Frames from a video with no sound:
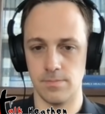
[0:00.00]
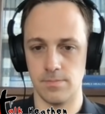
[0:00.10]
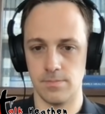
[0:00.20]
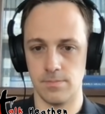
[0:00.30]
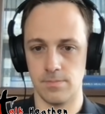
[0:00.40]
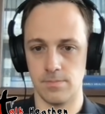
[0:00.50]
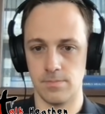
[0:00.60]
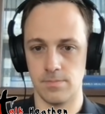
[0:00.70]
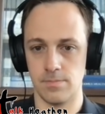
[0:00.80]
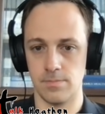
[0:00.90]

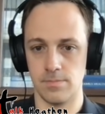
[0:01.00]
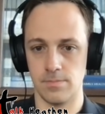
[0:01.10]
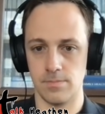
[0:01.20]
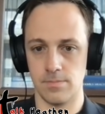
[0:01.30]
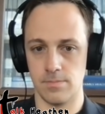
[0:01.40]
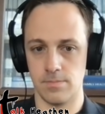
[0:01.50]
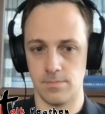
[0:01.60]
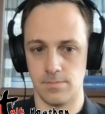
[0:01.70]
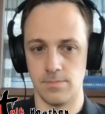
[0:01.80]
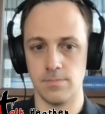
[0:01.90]

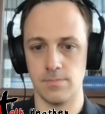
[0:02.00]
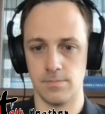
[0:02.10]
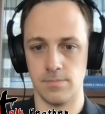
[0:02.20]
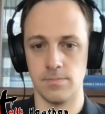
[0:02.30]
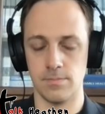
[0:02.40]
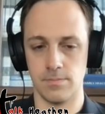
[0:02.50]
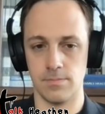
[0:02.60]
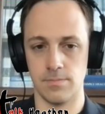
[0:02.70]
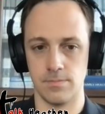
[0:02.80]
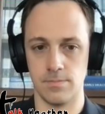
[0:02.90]

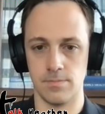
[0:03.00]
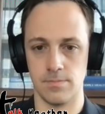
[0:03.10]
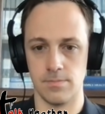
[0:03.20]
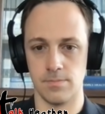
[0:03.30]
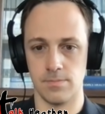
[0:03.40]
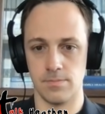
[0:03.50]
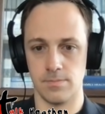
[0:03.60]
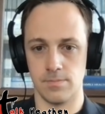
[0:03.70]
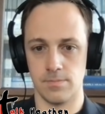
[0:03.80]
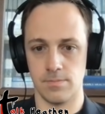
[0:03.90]

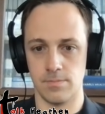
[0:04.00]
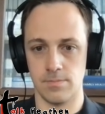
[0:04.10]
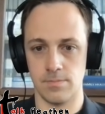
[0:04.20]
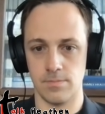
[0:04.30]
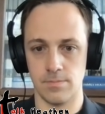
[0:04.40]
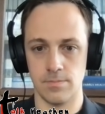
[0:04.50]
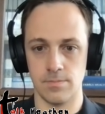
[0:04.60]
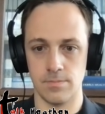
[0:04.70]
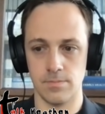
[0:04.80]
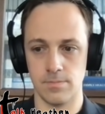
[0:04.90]

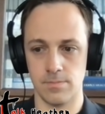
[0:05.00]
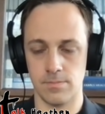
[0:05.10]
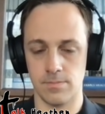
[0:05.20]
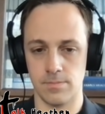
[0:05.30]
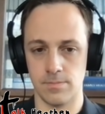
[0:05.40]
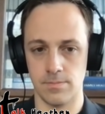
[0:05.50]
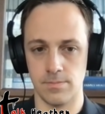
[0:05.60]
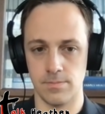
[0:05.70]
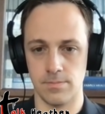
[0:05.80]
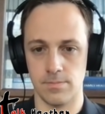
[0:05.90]

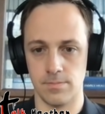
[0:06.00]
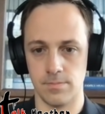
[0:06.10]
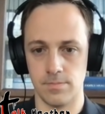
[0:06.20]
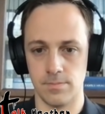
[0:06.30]
This person isn't speaking.